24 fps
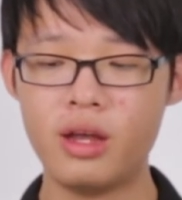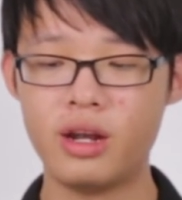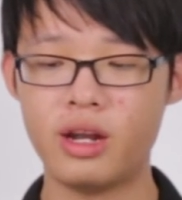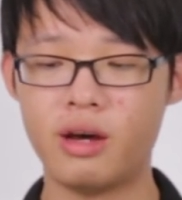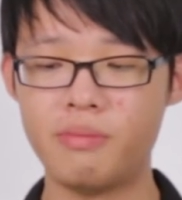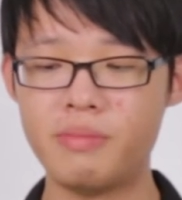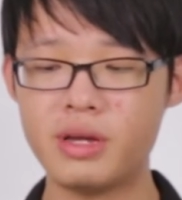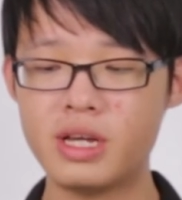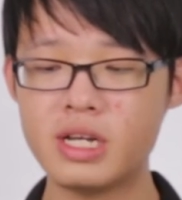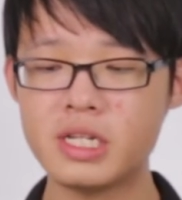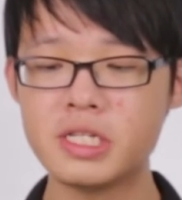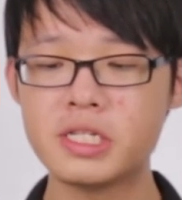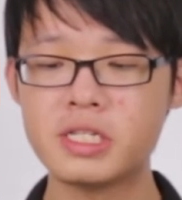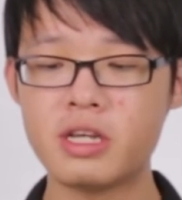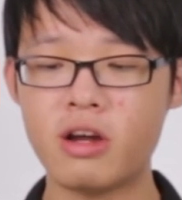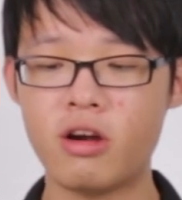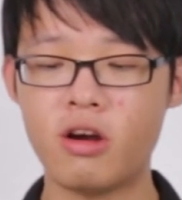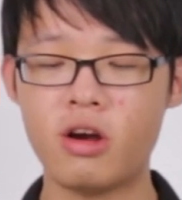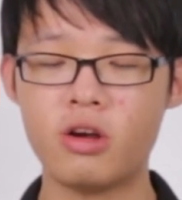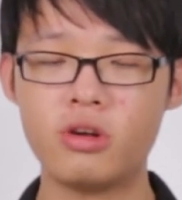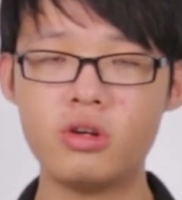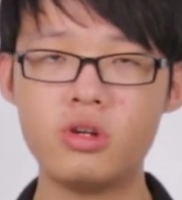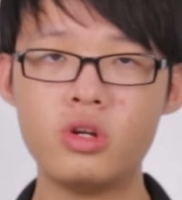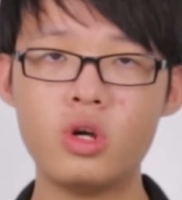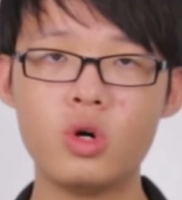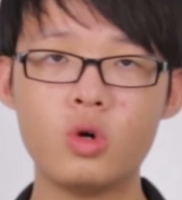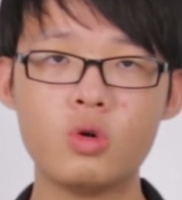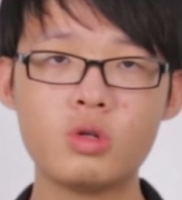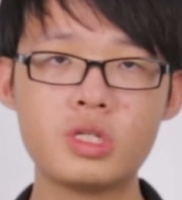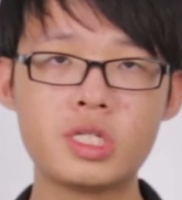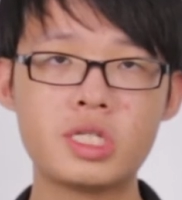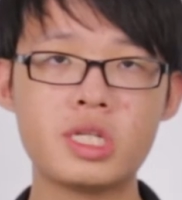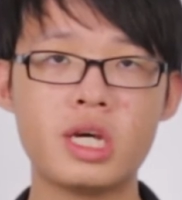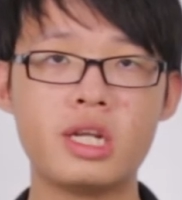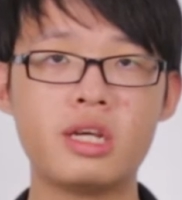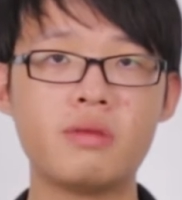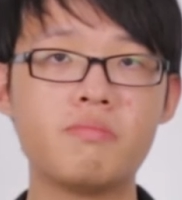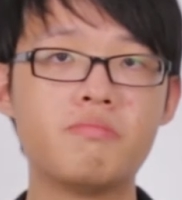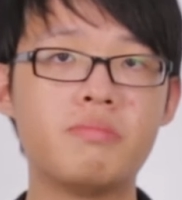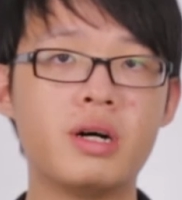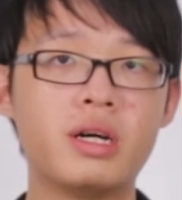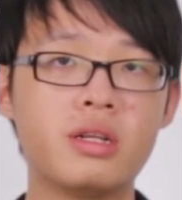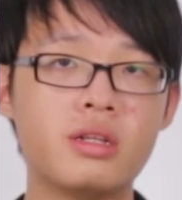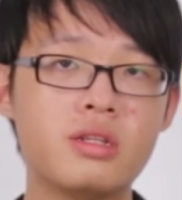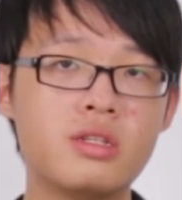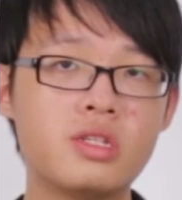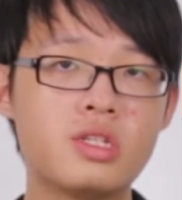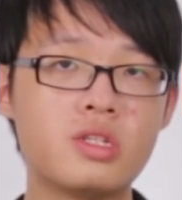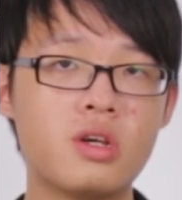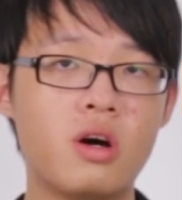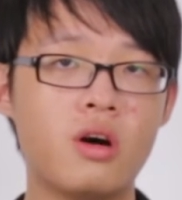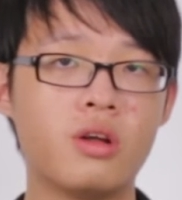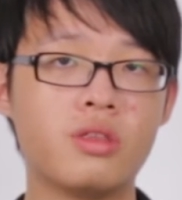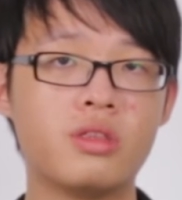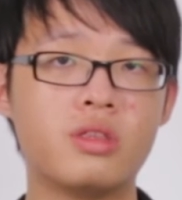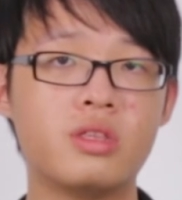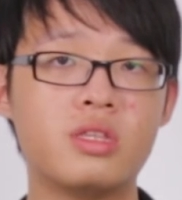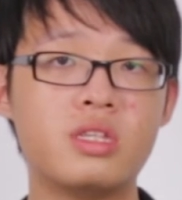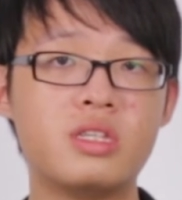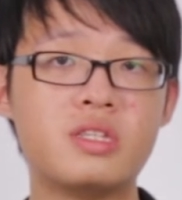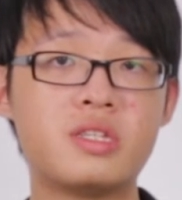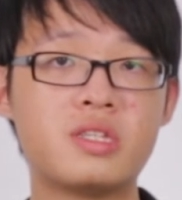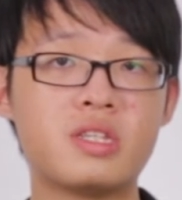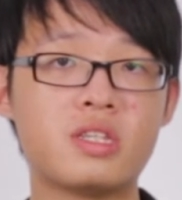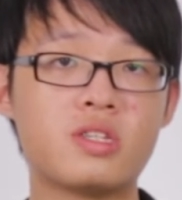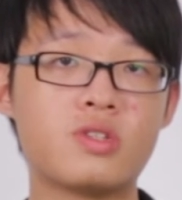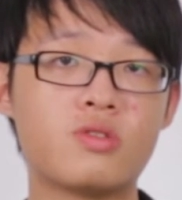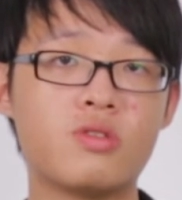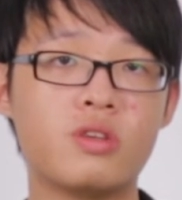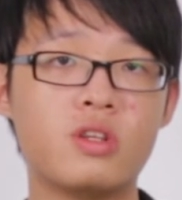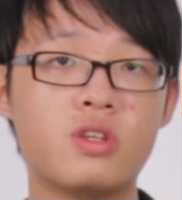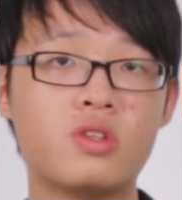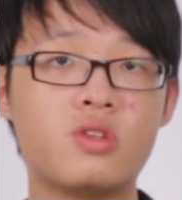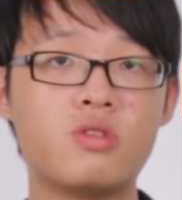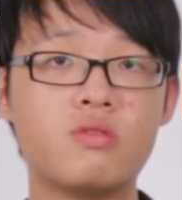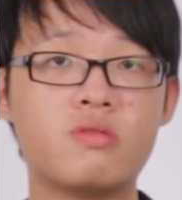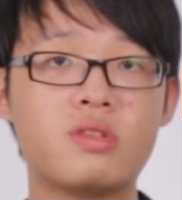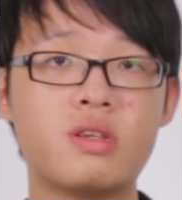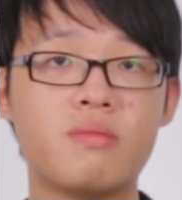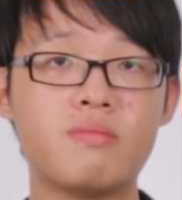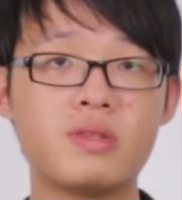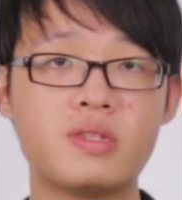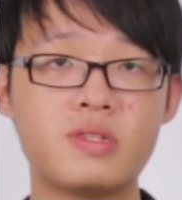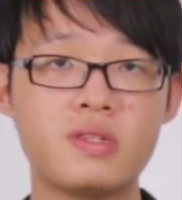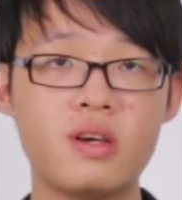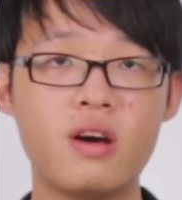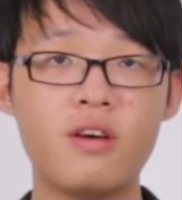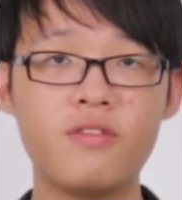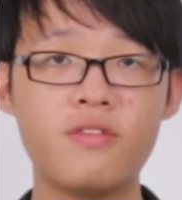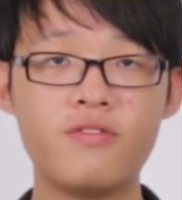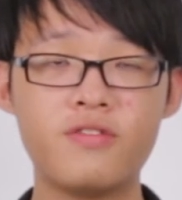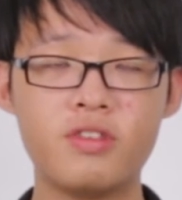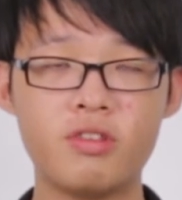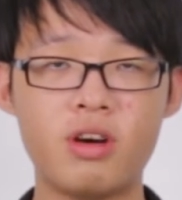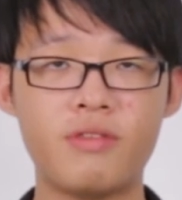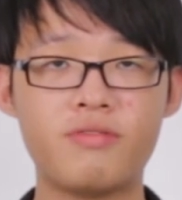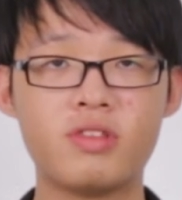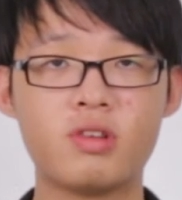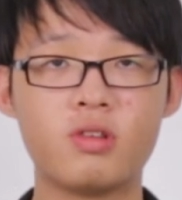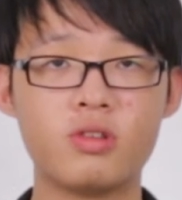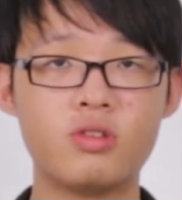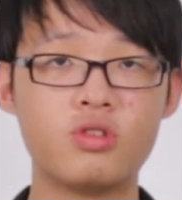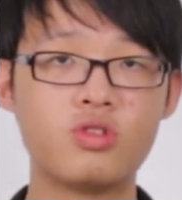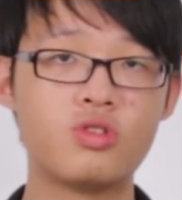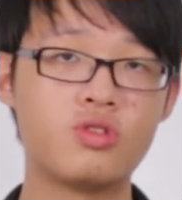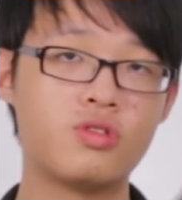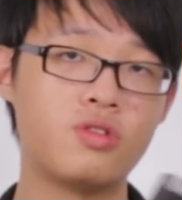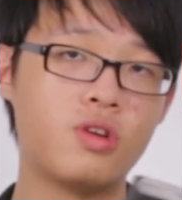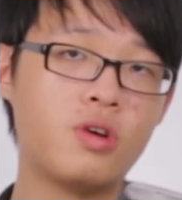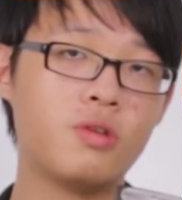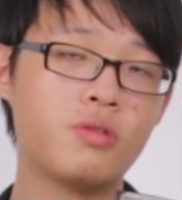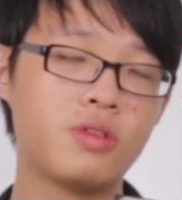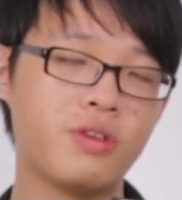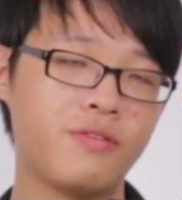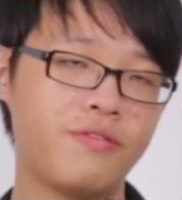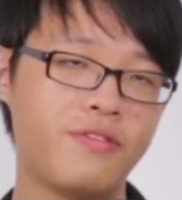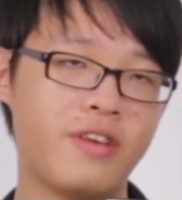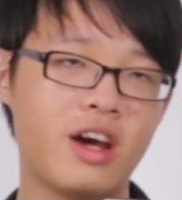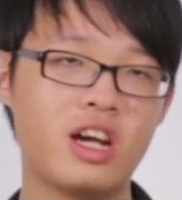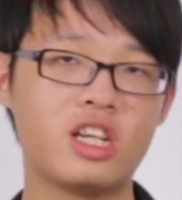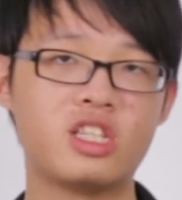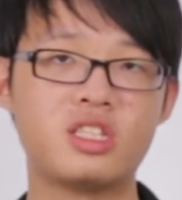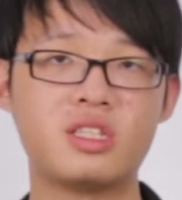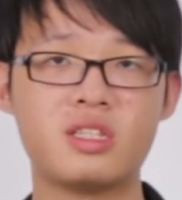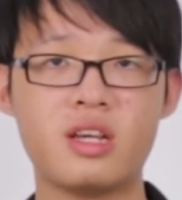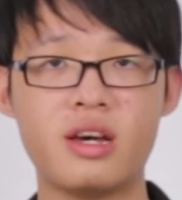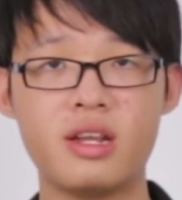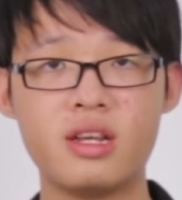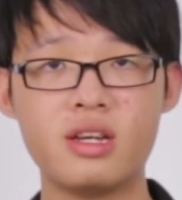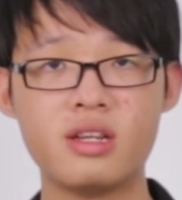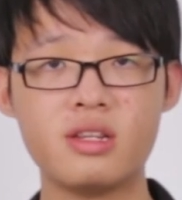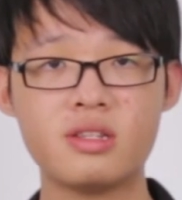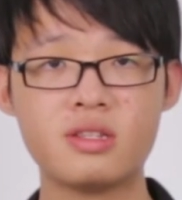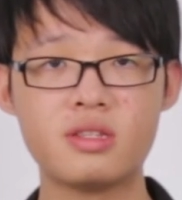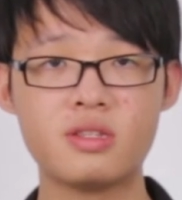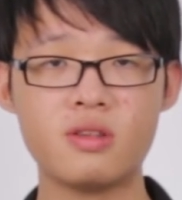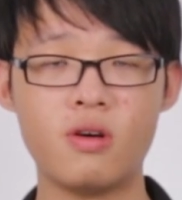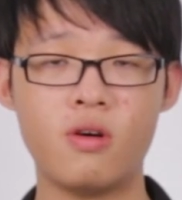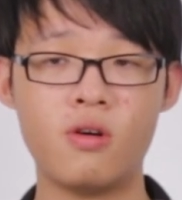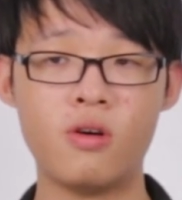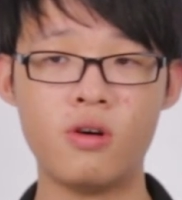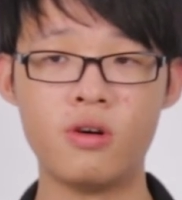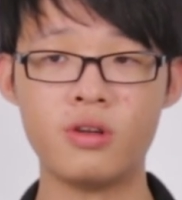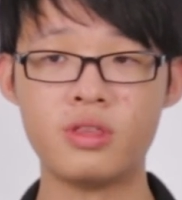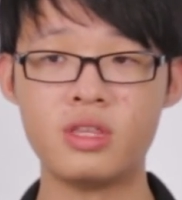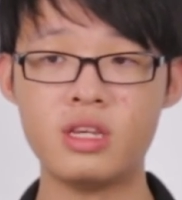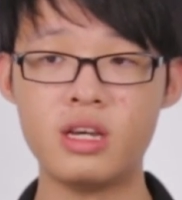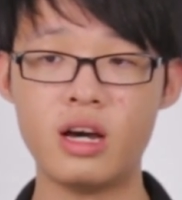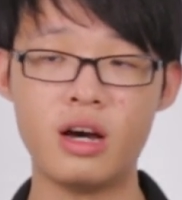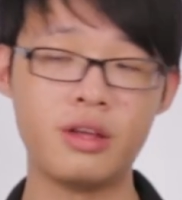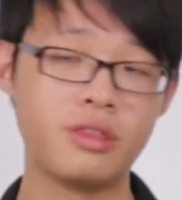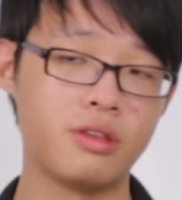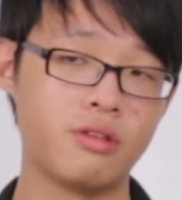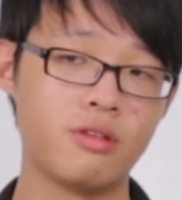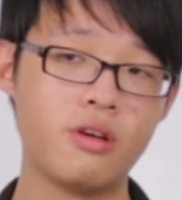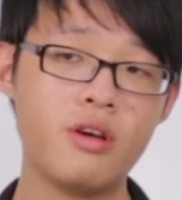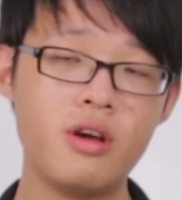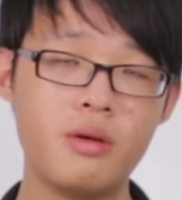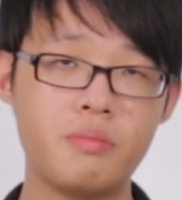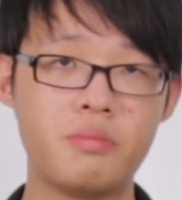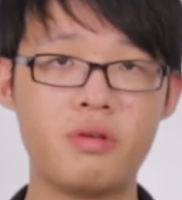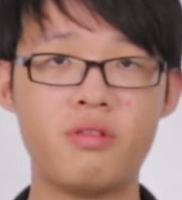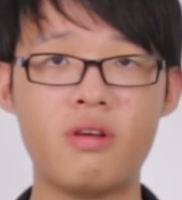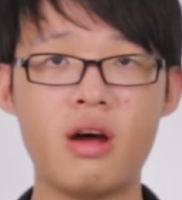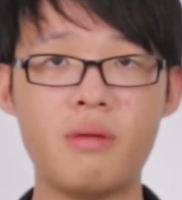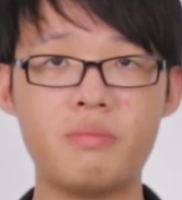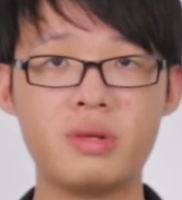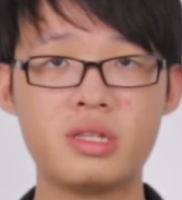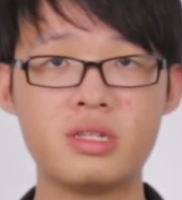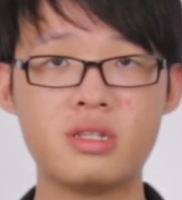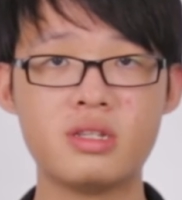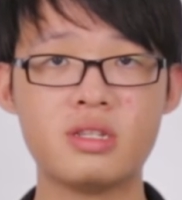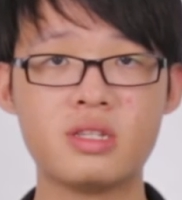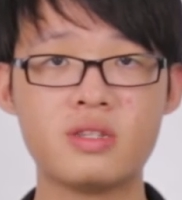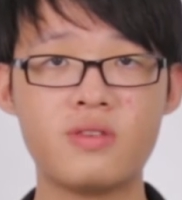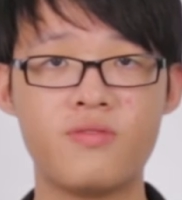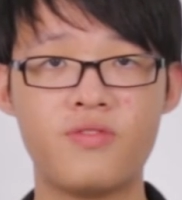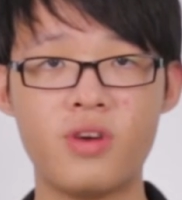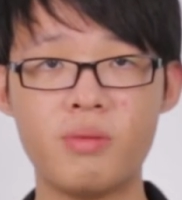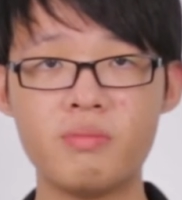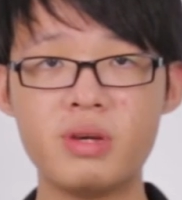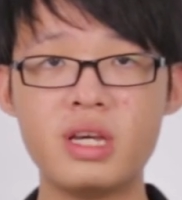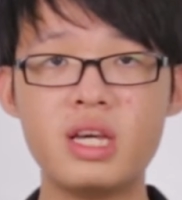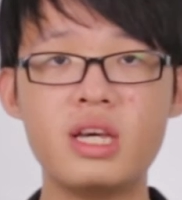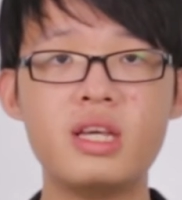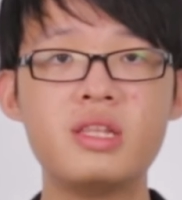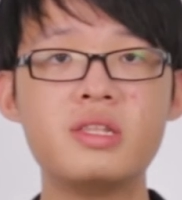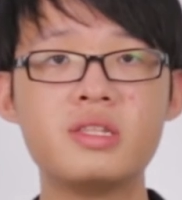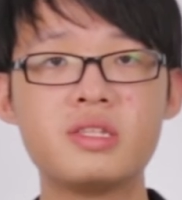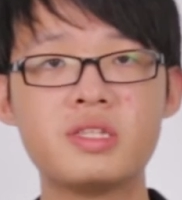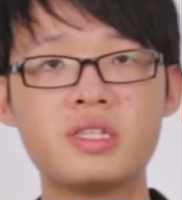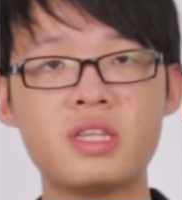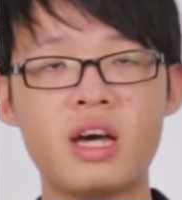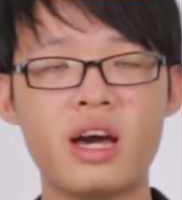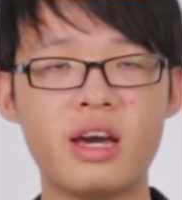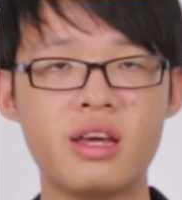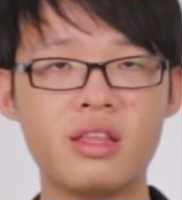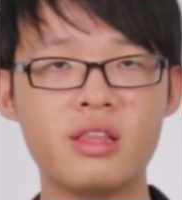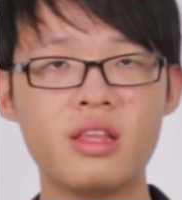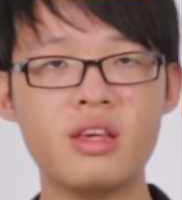Now, because there are no setting buttons on the 622s themselves, you have to control the flash settings or the other parameters from inside